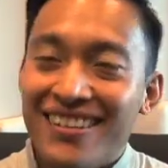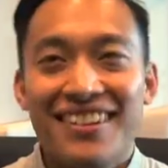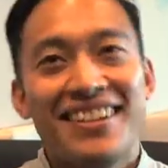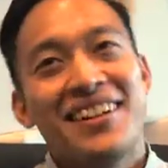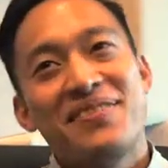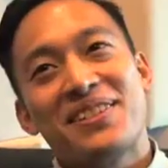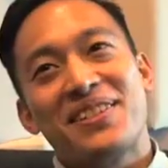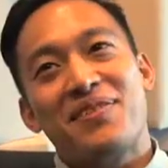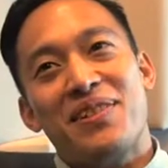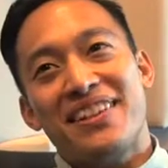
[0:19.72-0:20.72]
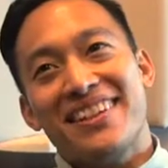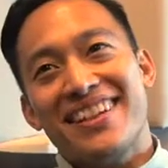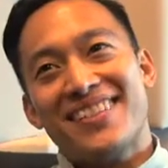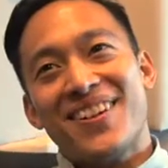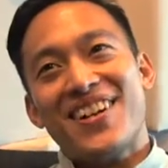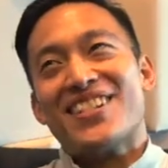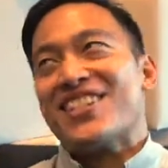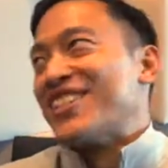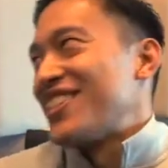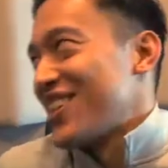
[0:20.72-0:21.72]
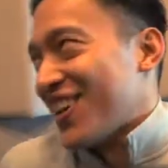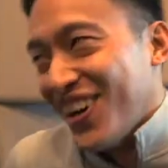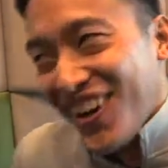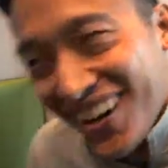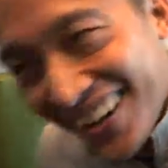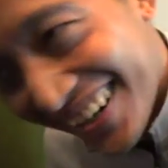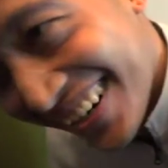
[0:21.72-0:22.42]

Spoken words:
Man, Duffy's gonna win this for sure.